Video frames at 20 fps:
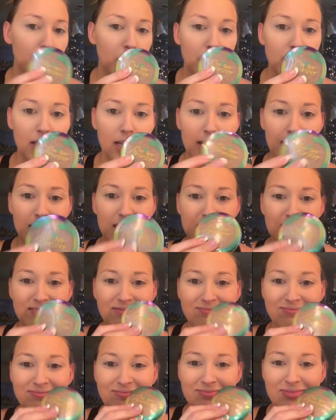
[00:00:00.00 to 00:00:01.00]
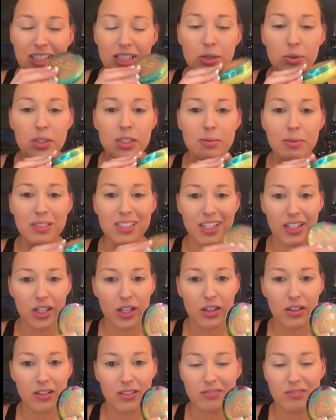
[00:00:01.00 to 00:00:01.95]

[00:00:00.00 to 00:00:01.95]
but this one smells like